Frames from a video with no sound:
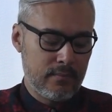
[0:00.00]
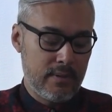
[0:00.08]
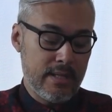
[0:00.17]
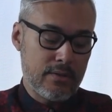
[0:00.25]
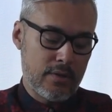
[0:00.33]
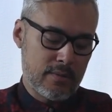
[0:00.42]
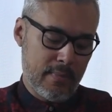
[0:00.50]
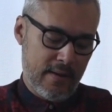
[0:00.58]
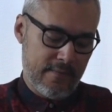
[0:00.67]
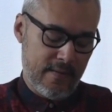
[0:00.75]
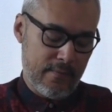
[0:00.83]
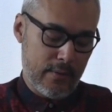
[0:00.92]
This here is my
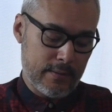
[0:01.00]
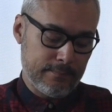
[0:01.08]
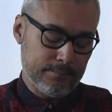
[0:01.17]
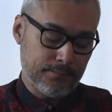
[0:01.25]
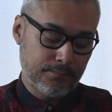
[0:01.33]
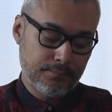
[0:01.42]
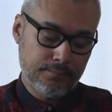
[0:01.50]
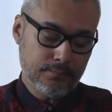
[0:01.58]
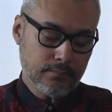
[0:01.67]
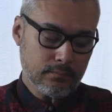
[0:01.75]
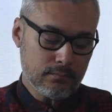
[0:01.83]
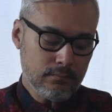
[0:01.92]
favorite.
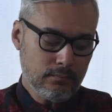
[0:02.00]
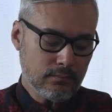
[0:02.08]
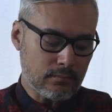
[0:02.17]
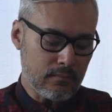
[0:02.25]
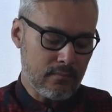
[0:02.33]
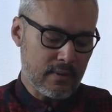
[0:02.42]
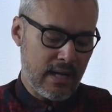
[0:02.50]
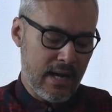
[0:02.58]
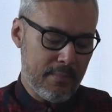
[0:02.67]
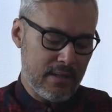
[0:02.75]
I